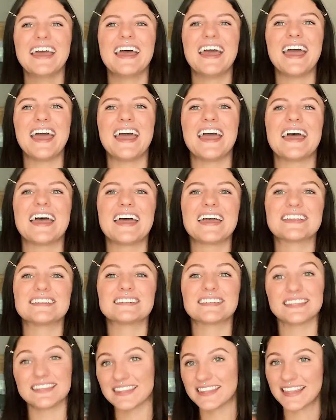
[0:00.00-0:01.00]

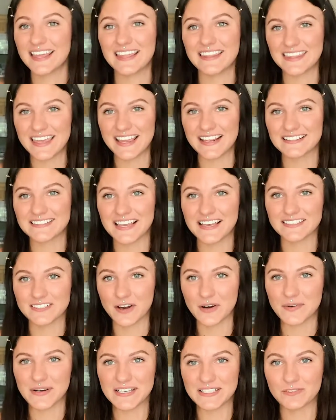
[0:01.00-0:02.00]
And thanks as
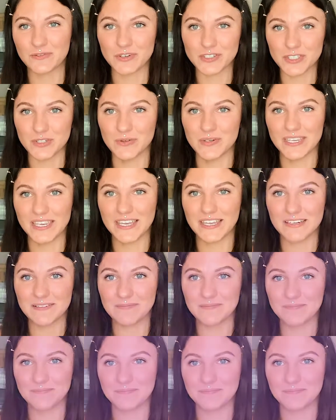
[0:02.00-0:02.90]
always for tuning in.